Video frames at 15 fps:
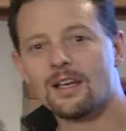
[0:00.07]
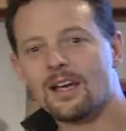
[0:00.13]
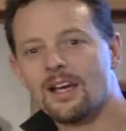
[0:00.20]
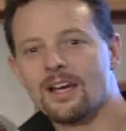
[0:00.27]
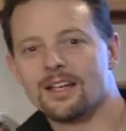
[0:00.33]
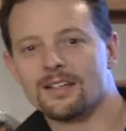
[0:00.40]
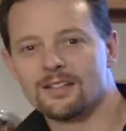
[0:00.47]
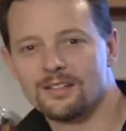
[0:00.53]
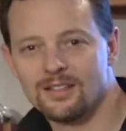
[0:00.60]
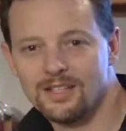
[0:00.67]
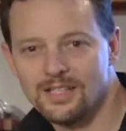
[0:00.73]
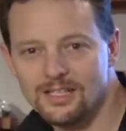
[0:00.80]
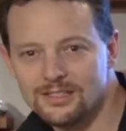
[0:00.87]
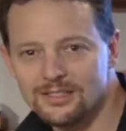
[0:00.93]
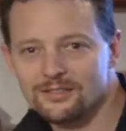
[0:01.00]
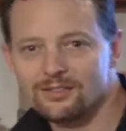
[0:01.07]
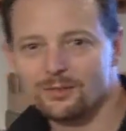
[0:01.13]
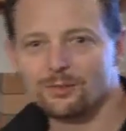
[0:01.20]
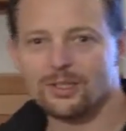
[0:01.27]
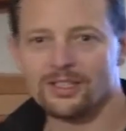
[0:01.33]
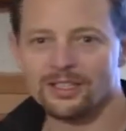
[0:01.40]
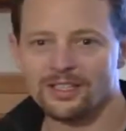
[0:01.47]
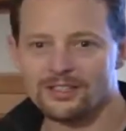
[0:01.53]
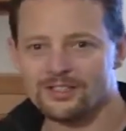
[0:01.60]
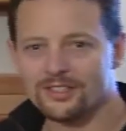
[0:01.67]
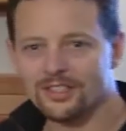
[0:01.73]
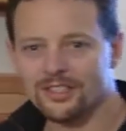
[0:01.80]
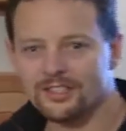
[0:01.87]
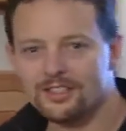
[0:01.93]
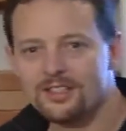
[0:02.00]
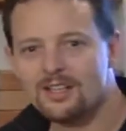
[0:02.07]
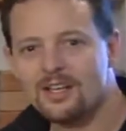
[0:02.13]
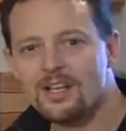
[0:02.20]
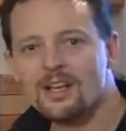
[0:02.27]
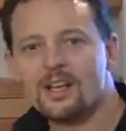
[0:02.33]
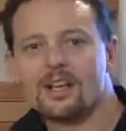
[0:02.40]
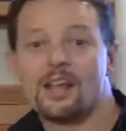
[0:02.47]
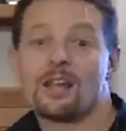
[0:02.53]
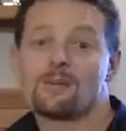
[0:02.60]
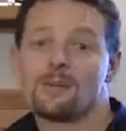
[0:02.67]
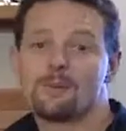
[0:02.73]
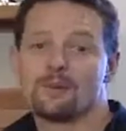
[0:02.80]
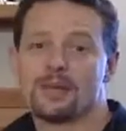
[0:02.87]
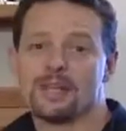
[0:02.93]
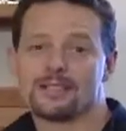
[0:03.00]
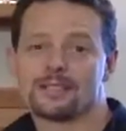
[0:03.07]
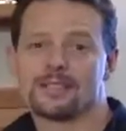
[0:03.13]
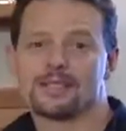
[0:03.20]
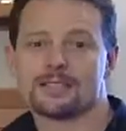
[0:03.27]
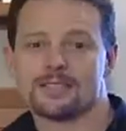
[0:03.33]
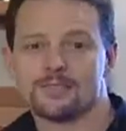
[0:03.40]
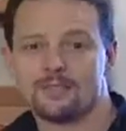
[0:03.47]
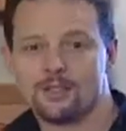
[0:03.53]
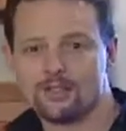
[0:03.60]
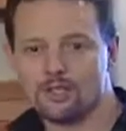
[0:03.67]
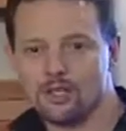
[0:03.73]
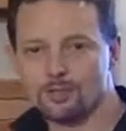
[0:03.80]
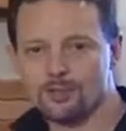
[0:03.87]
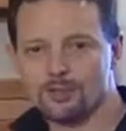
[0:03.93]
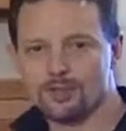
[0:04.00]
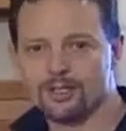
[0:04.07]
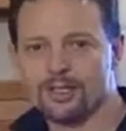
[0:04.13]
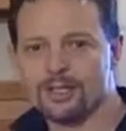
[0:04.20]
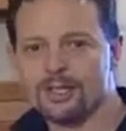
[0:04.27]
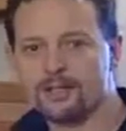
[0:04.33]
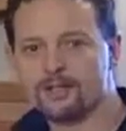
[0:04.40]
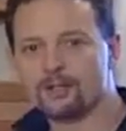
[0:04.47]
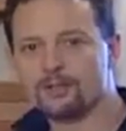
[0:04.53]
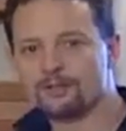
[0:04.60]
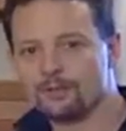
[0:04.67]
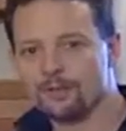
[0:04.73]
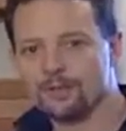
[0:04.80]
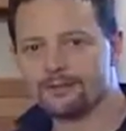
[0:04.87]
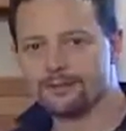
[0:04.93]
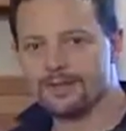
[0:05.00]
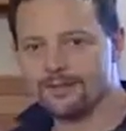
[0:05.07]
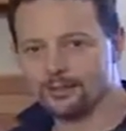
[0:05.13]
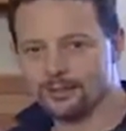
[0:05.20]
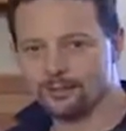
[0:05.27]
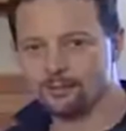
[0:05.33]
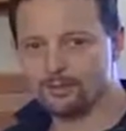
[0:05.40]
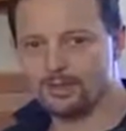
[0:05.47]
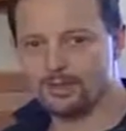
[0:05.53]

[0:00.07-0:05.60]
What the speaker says: Hi, Clay Allison from Wicked Edge again. A lot of people ask us if our sharpener can handle fully flat ground